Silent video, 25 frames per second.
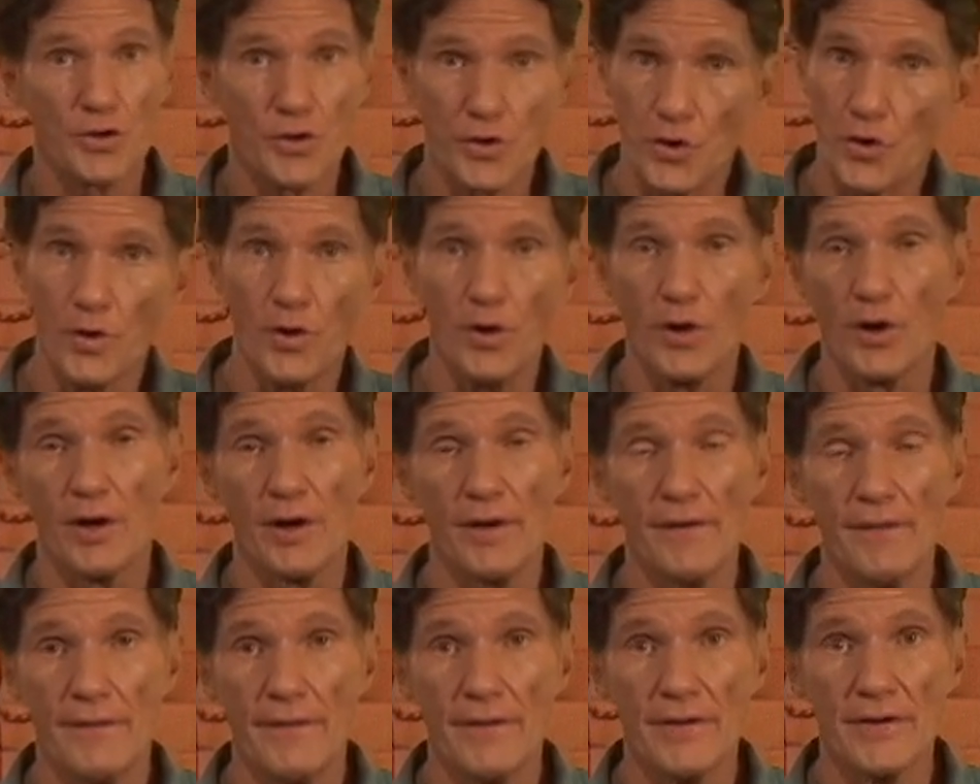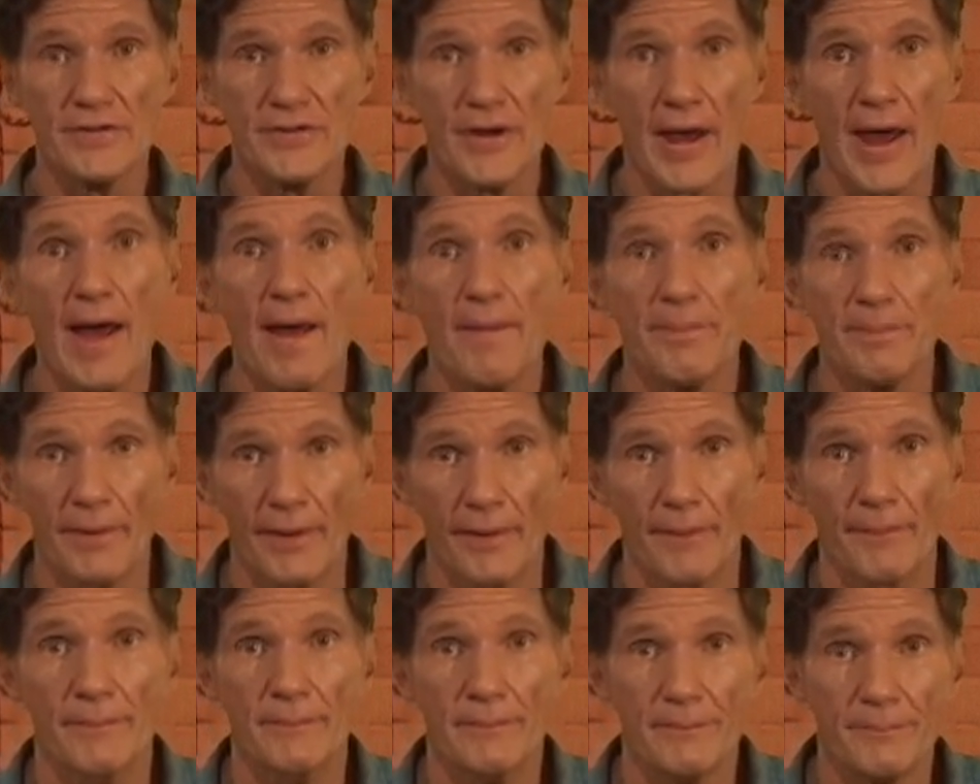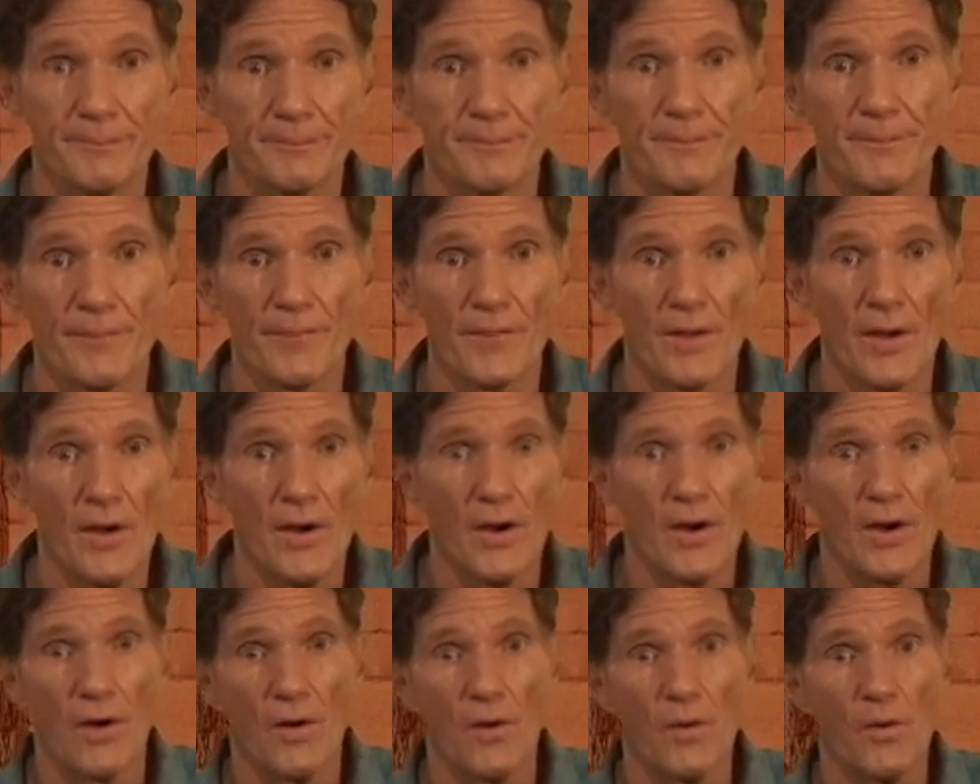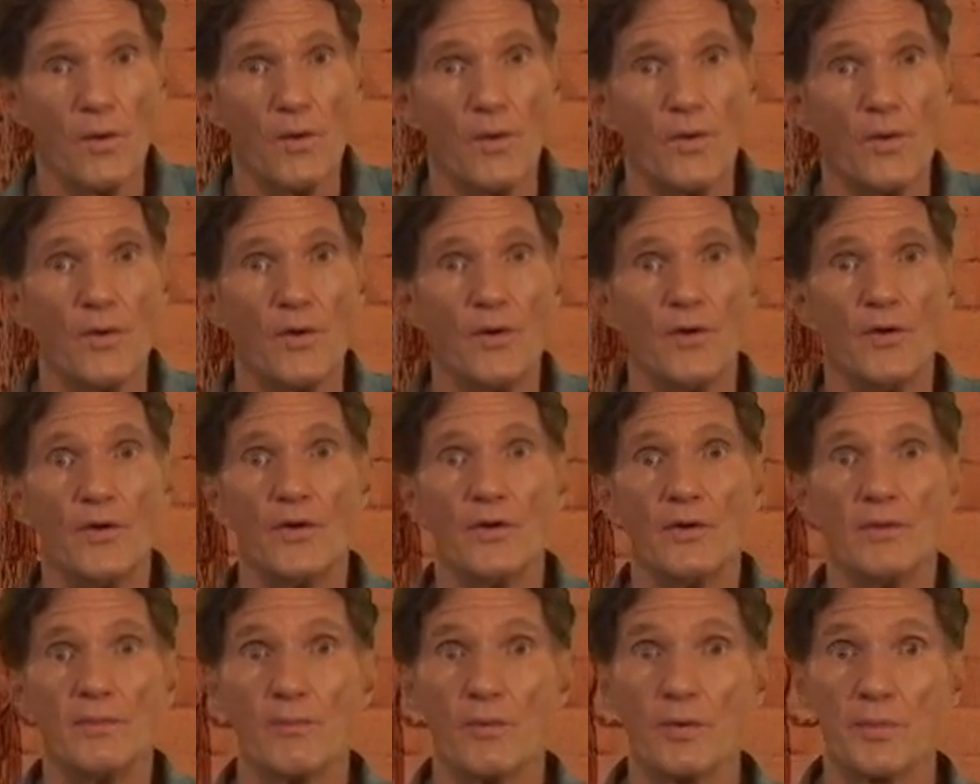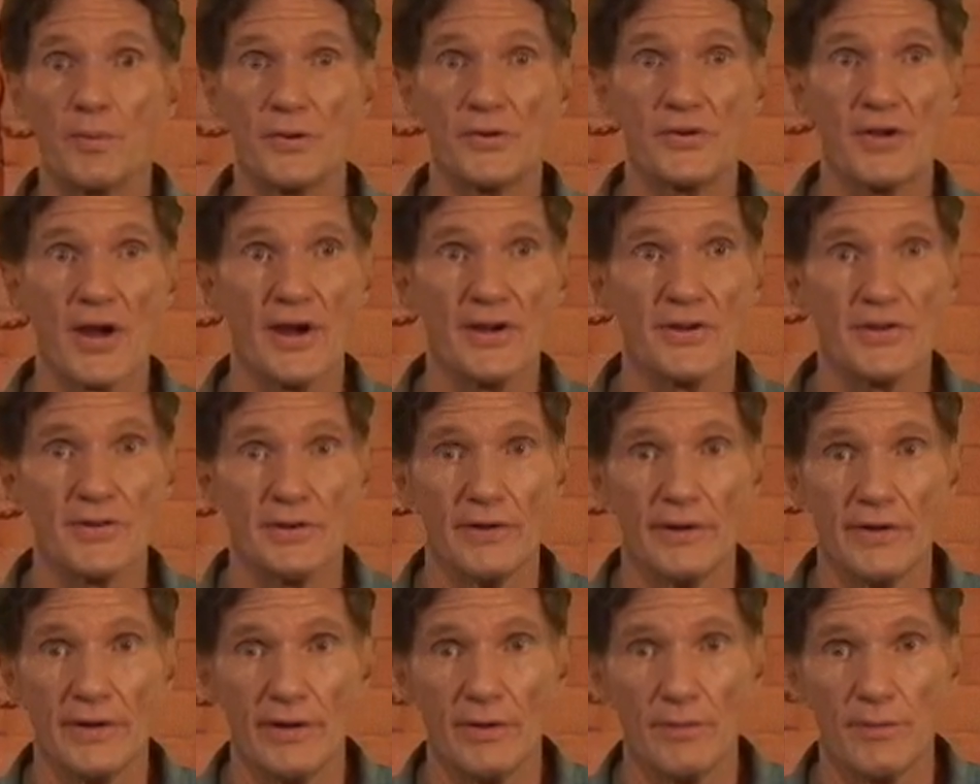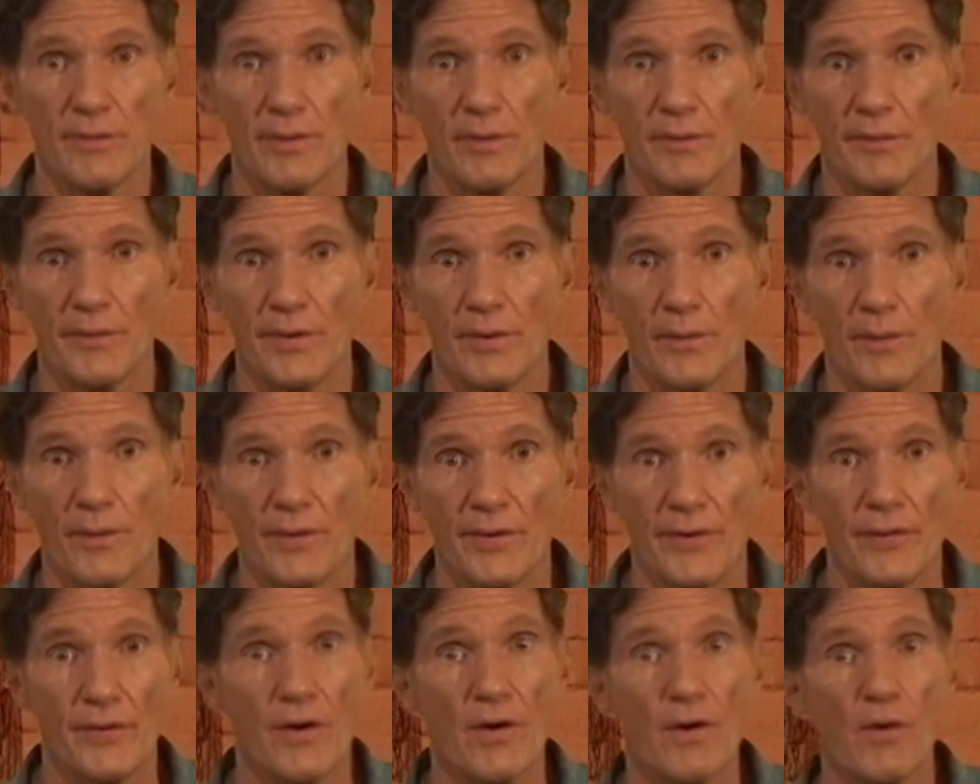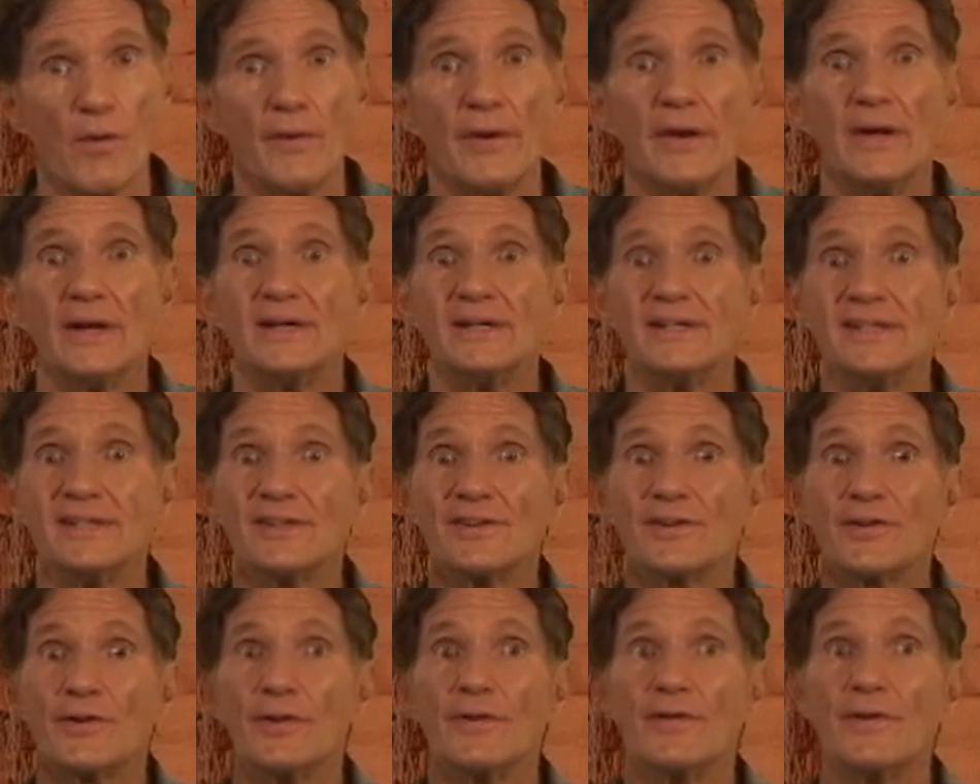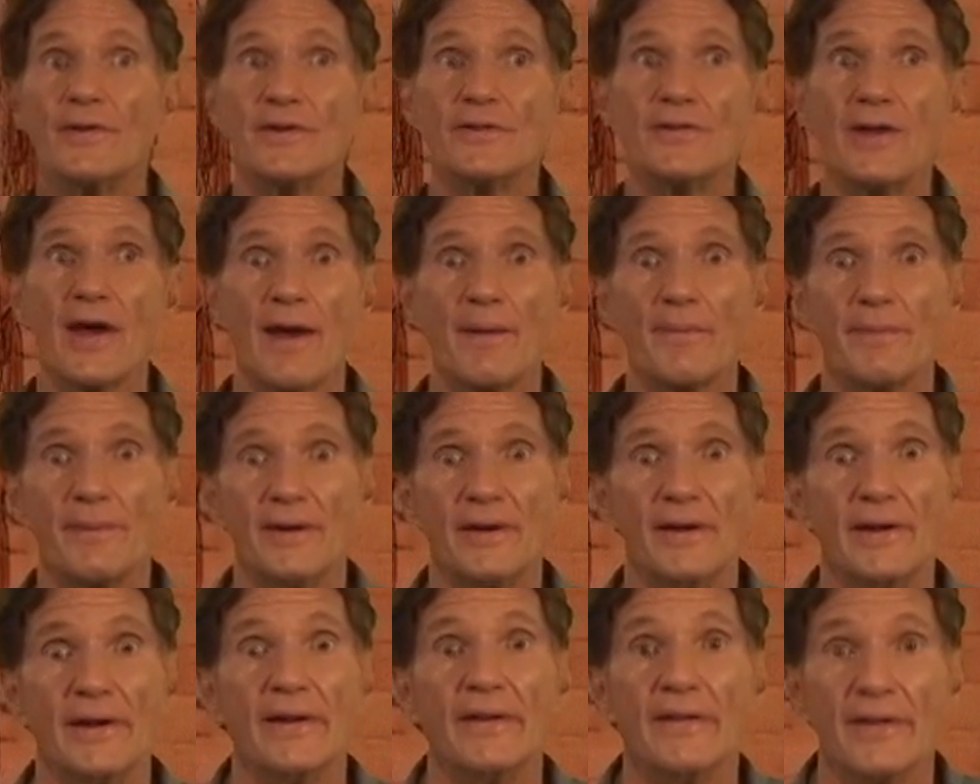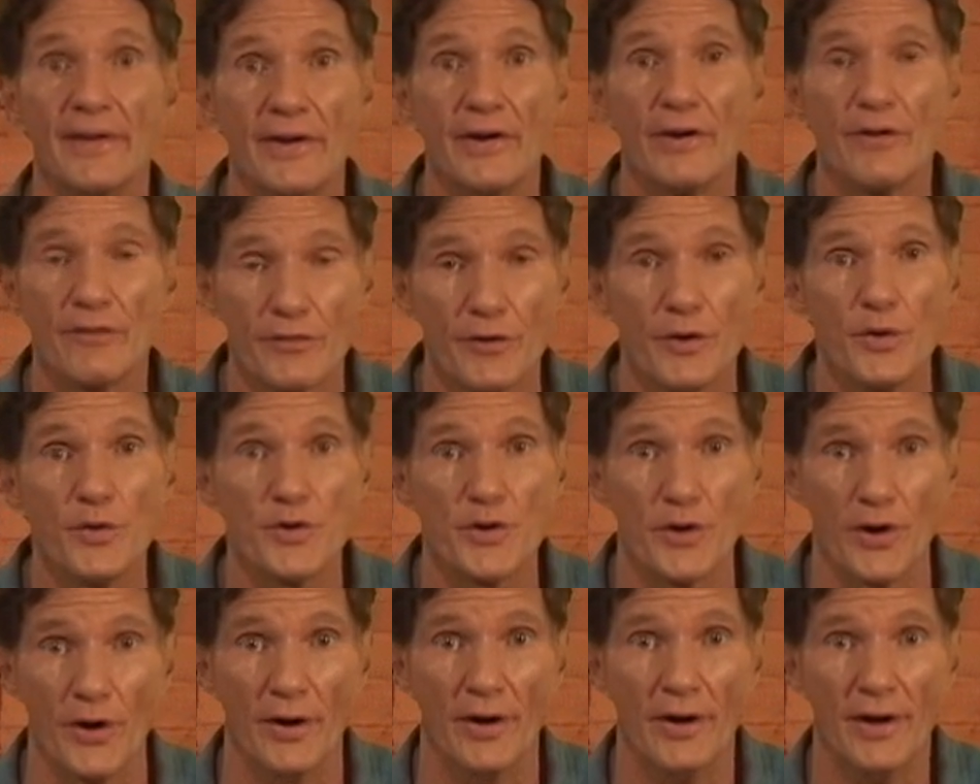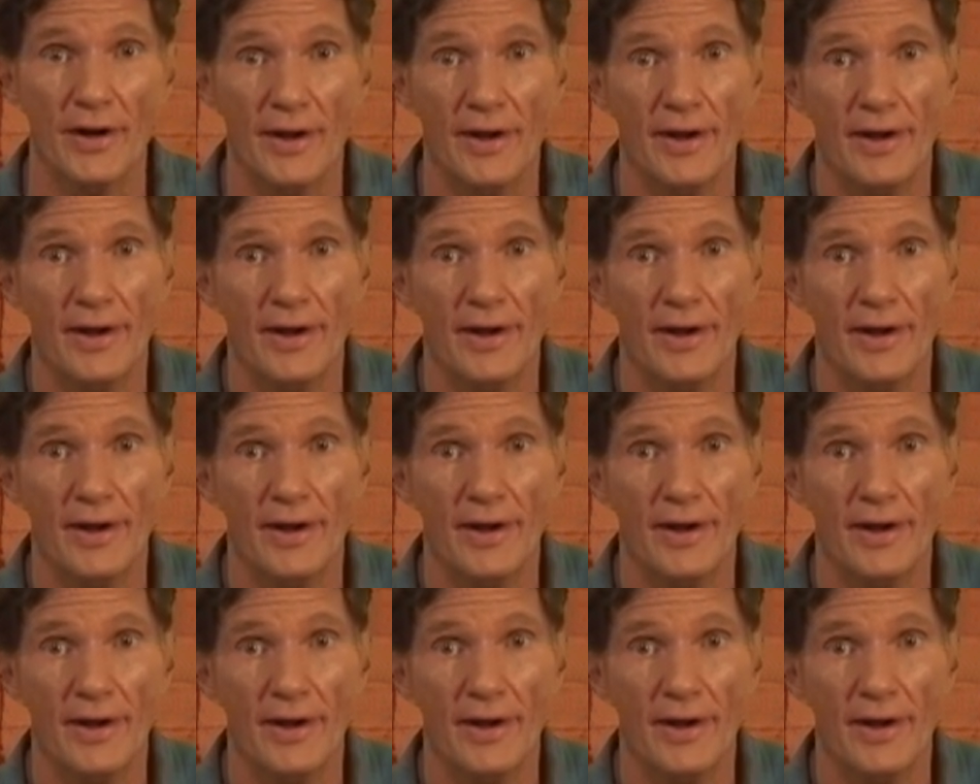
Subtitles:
Could this happen? Or more precisely, what we want to know is, could this happen in the near future?